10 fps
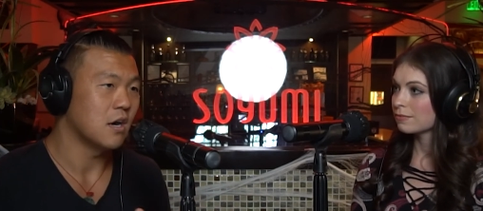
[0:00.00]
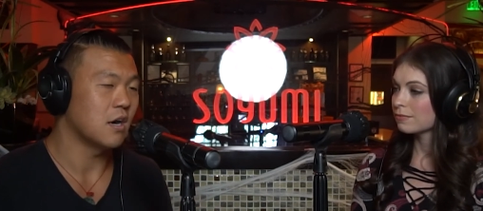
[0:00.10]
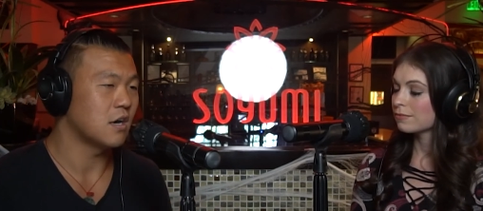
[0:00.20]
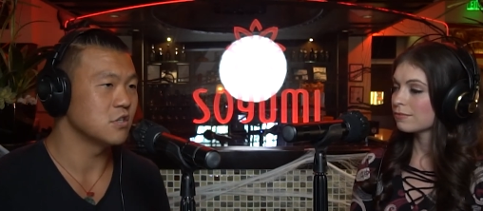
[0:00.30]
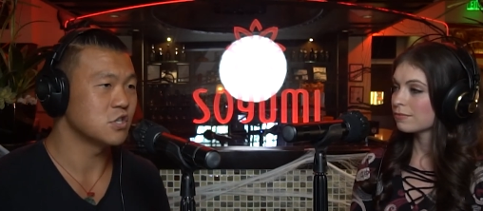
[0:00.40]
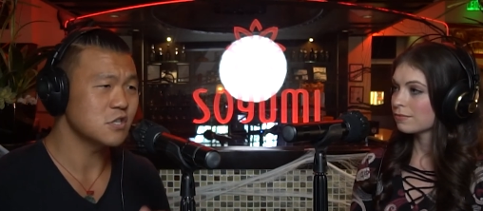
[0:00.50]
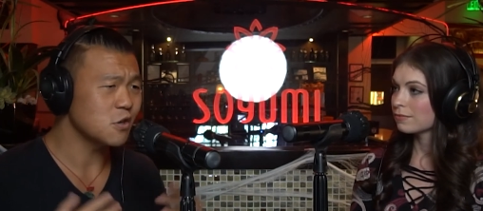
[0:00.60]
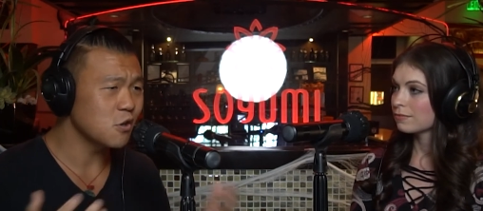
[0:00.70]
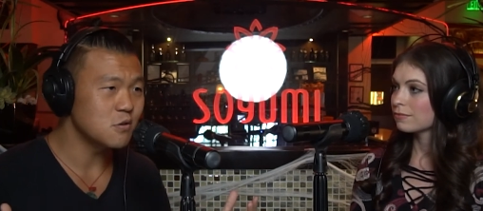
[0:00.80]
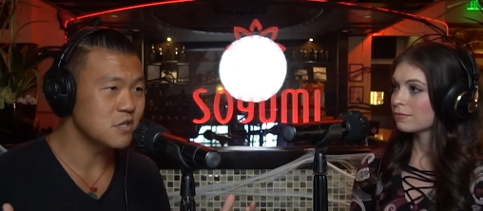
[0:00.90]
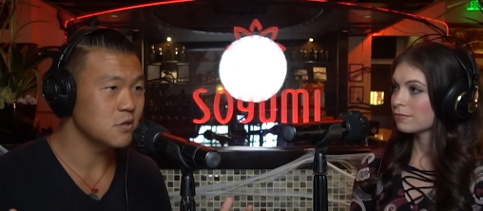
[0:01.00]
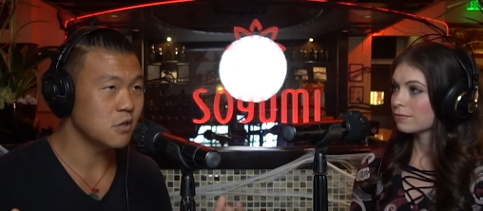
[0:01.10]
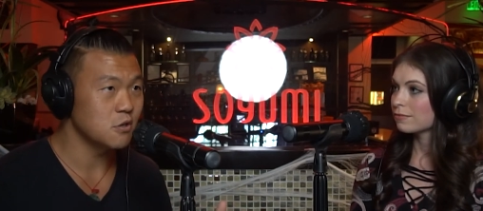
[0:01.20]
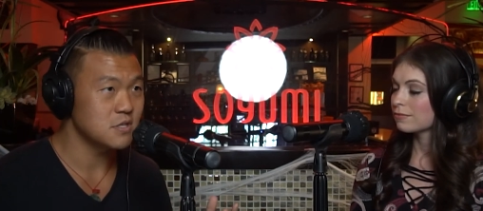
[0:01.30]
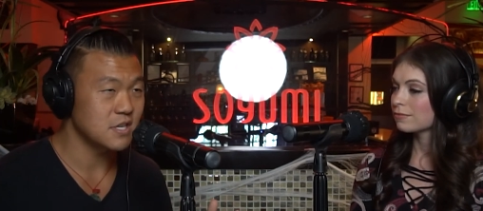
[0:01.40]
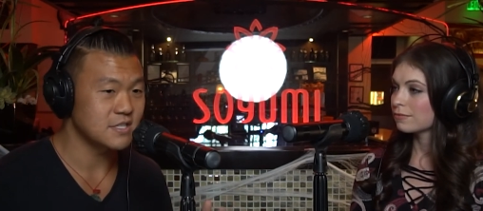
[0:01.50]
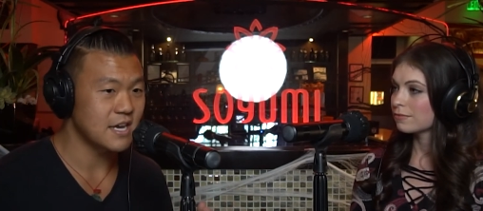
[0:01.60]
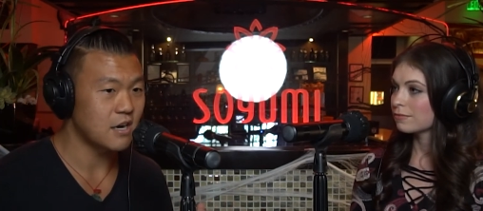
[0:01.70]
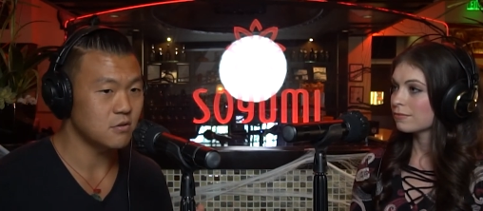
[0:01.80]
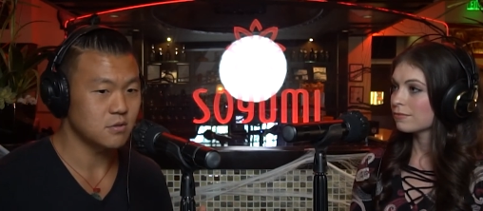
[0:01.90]
Speaker 1: Uh, just to close, close things
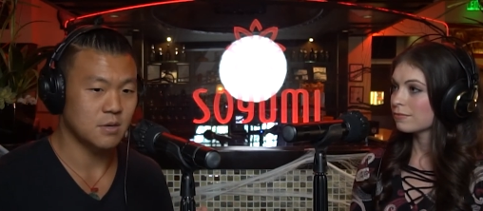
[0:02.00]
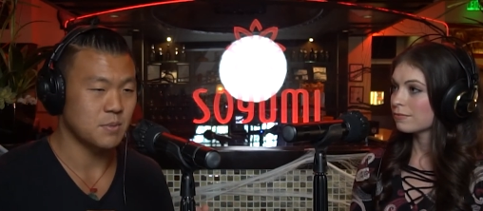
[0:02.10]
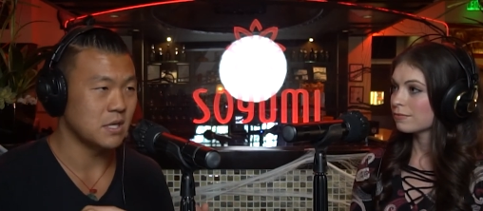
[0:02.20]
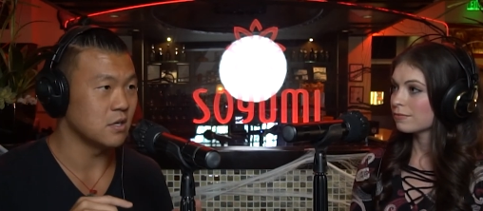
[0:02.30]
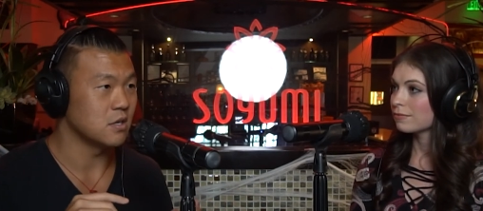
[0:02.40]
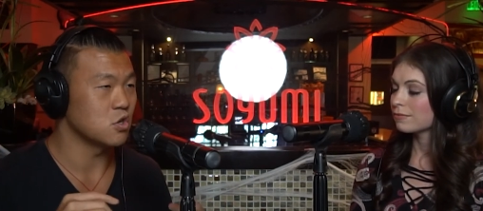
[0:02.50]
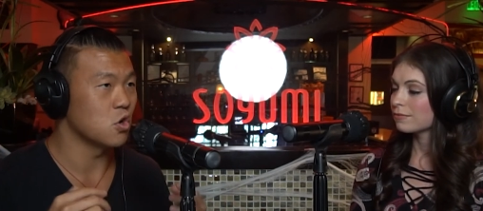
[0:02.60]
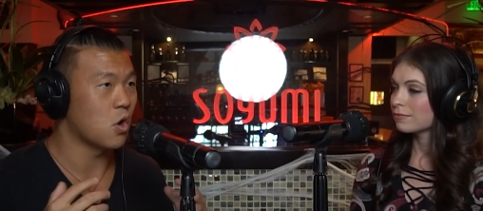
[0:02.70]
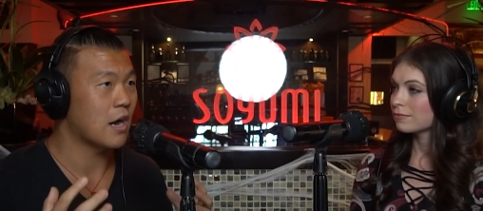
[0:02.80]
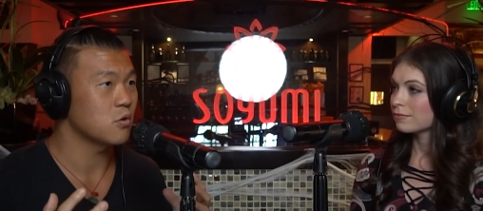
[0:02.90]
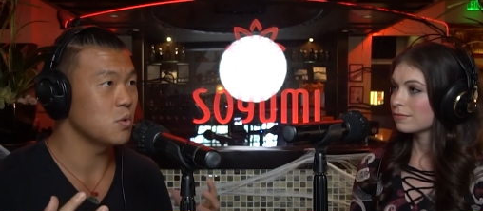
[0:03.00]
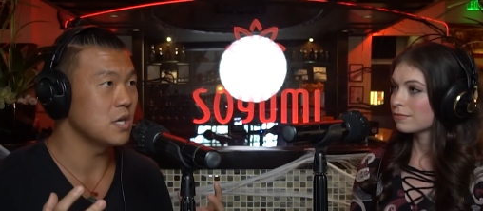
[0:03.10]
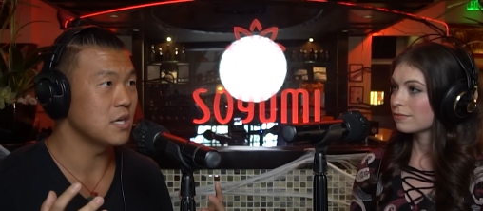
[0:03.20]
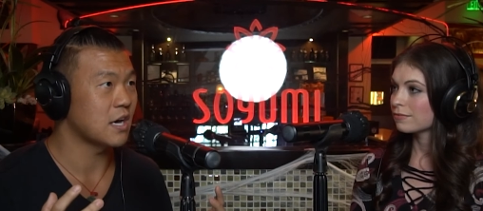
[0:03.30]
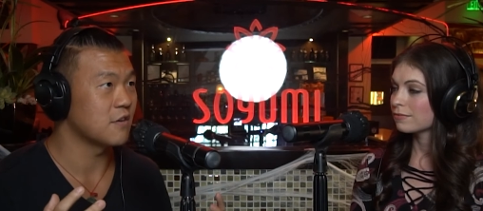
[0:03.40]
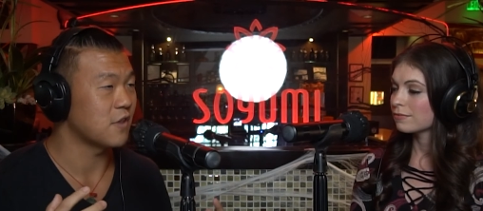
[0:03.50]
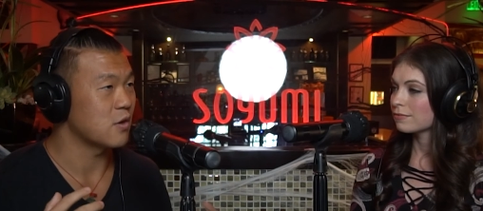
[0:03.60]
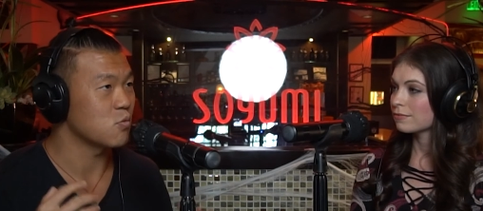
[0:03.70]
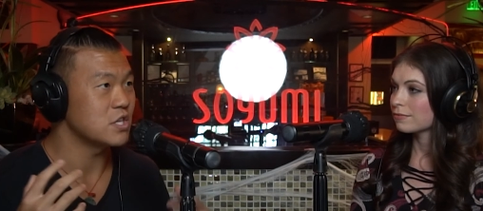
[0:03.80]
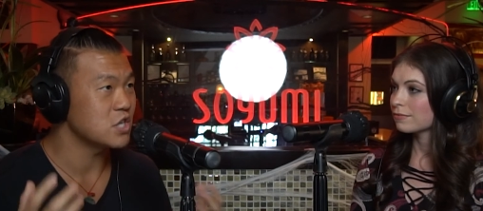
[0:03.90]
out, I mean, you know, how do we kind of
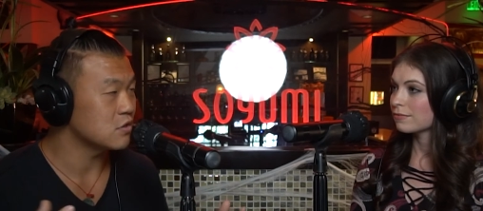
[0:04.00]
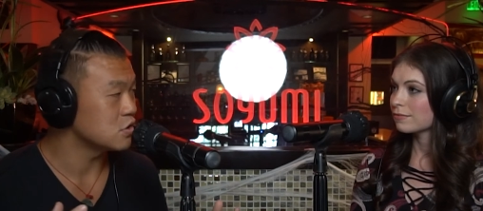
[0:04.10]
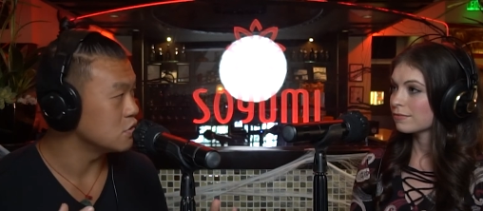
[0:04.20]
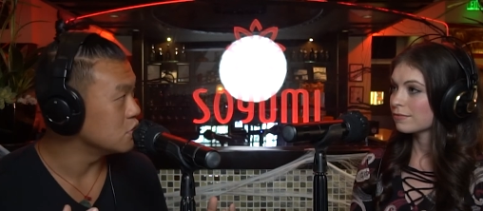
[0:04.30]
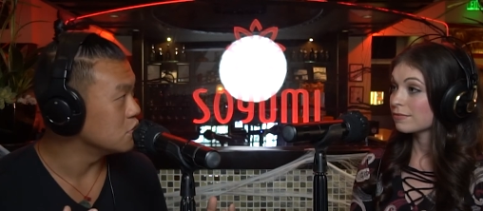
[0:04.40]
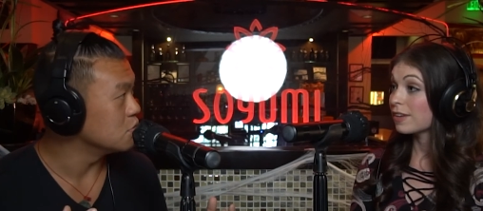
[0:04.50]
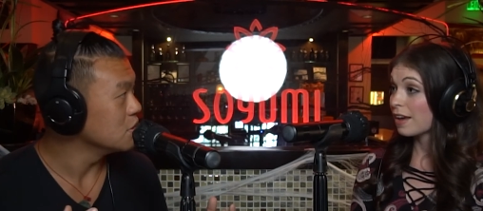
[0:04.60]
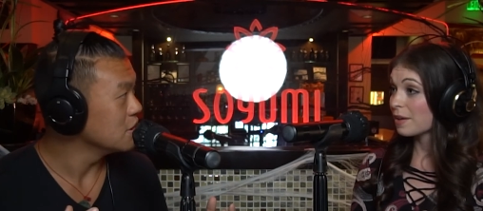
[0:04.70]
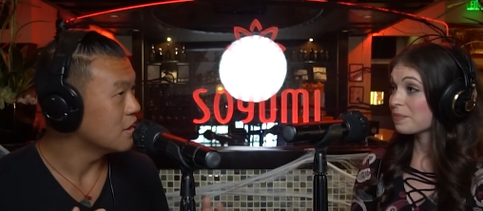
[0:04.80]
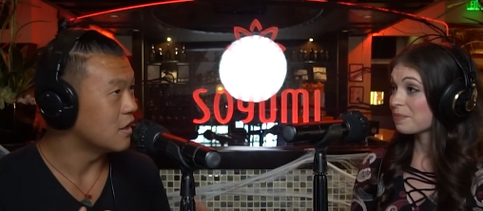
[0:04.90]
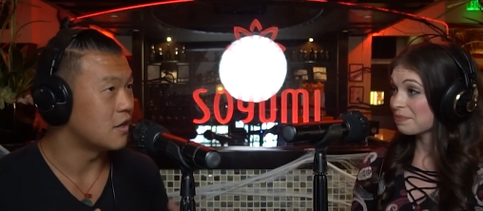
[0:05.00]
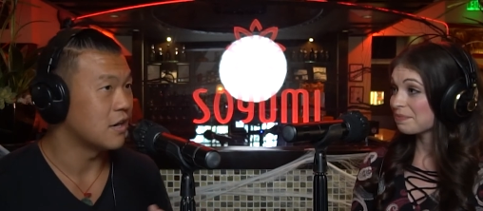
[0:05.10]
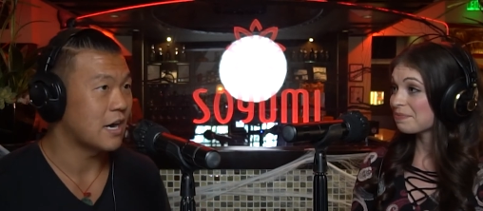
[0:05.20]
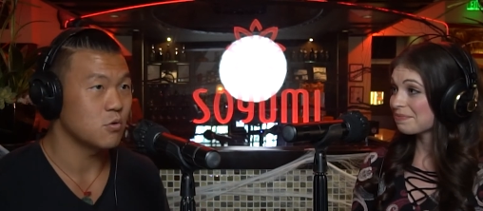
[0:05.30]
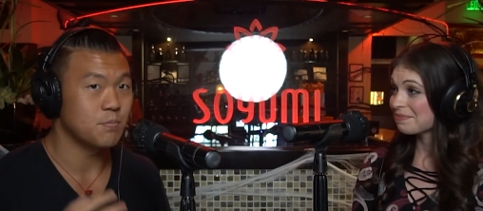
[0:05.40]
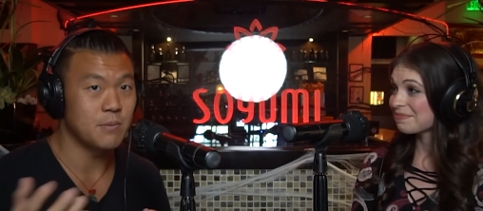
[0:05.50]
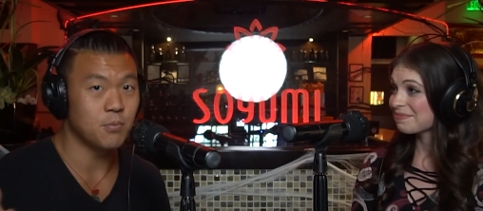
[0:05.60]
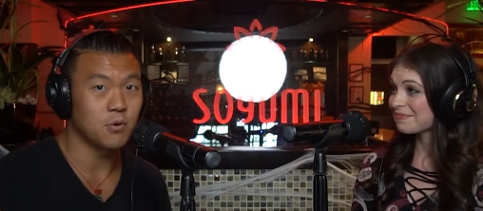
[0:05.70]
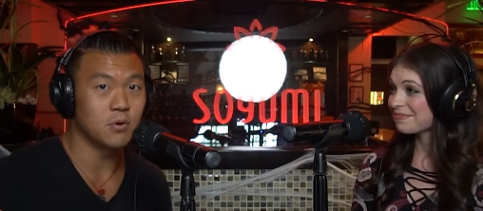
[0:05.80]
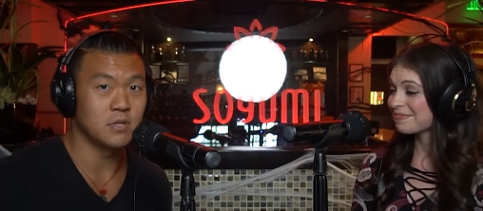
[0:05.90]
like reach out to you? Yeah. Uh, how do
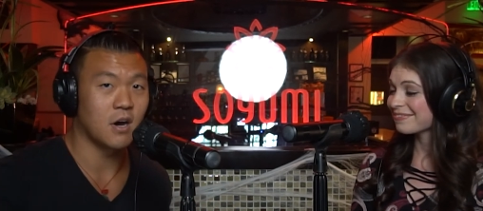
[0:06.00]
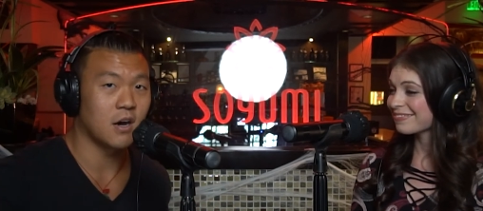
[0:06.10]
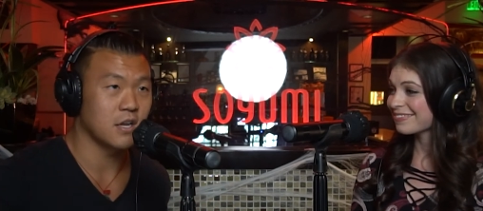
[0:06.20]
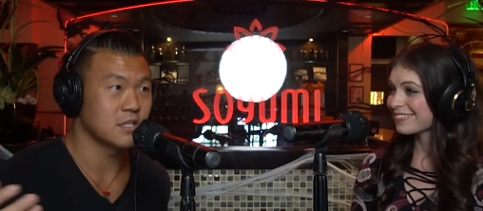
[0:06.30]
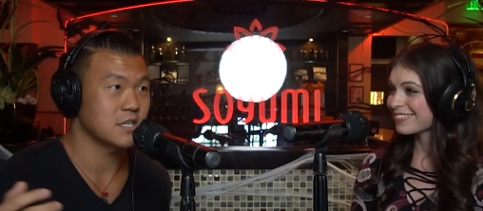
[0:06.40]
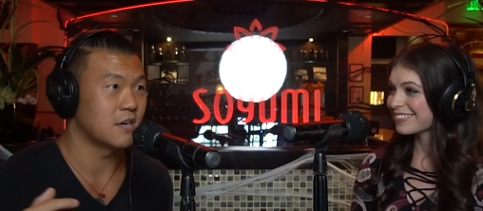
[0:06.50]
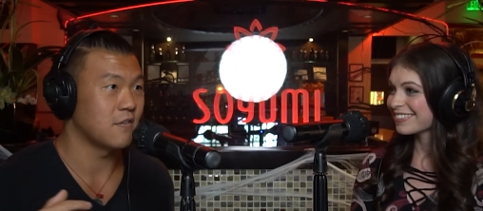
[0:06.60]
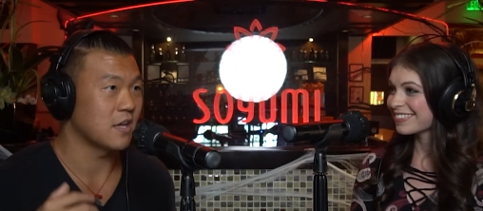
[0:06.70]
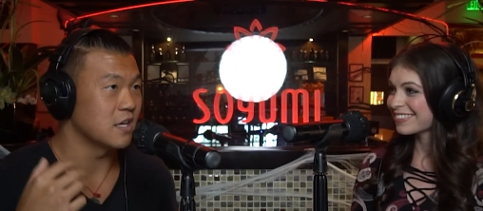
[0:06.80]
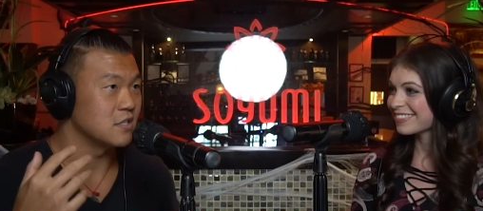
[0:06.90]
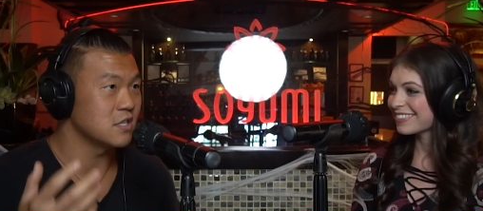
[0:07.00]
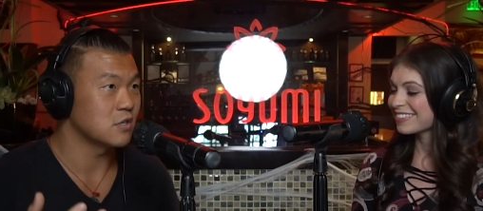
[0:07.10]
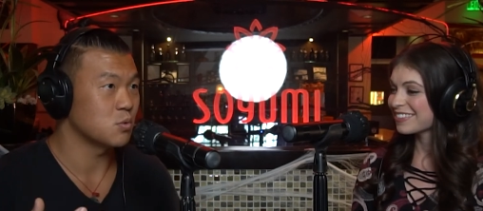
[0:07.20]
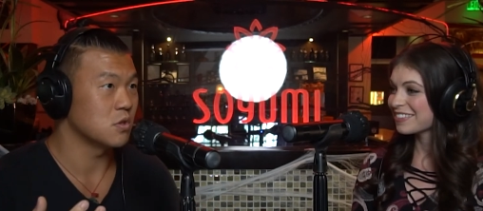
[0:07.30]
people in the audience kind of like get in touch